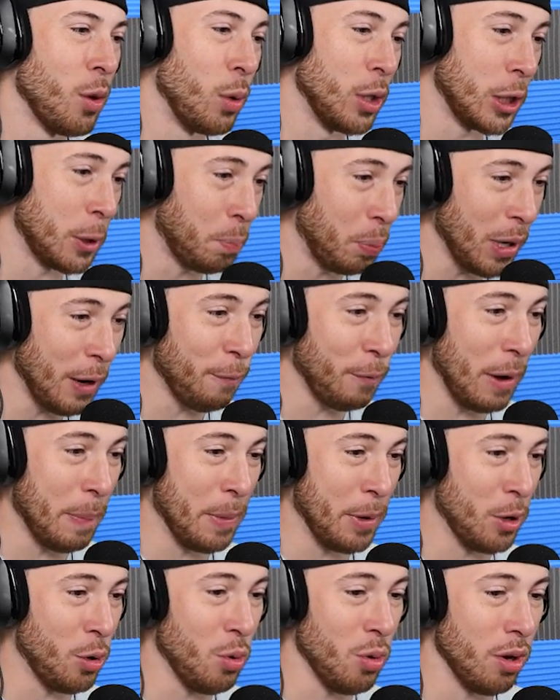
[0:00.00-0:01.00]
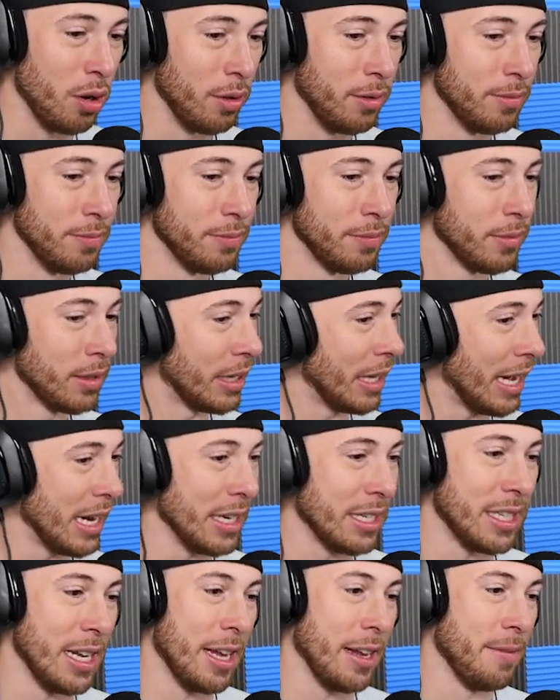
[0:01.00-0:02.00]
which is pretty flipping cool.
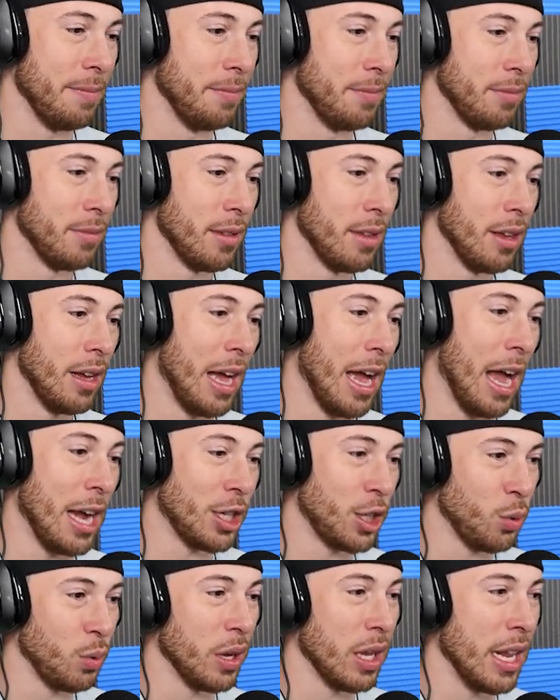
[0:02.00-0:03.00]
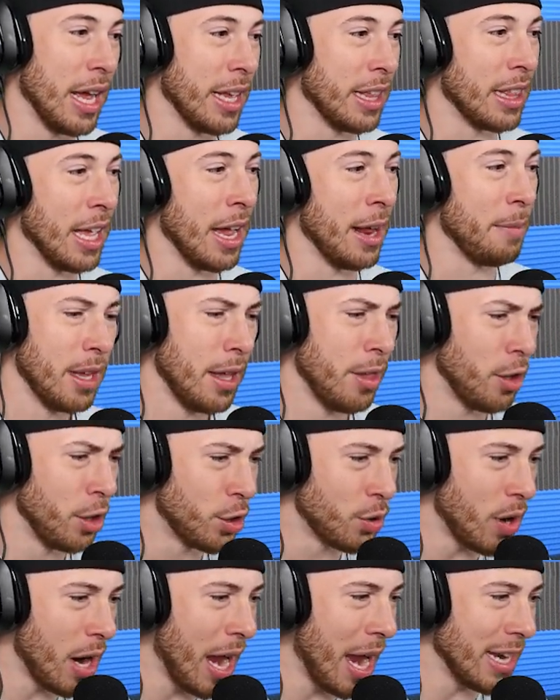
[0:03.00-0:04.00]
Gotta say, I actually really like that. The
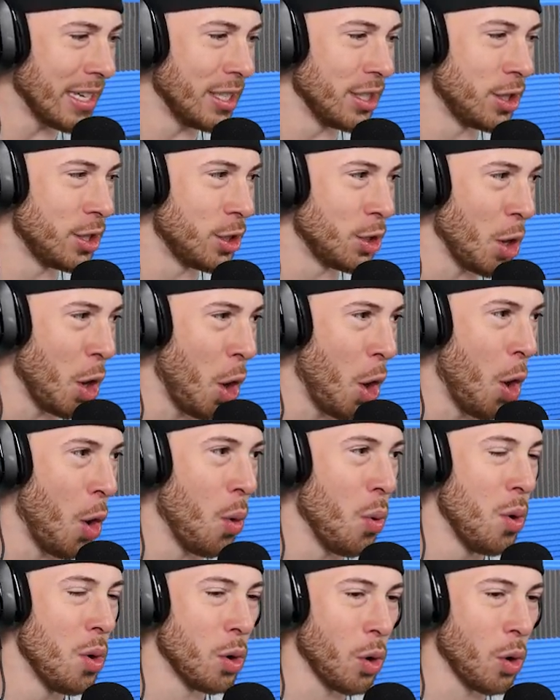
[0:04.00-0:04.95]
dry ice is so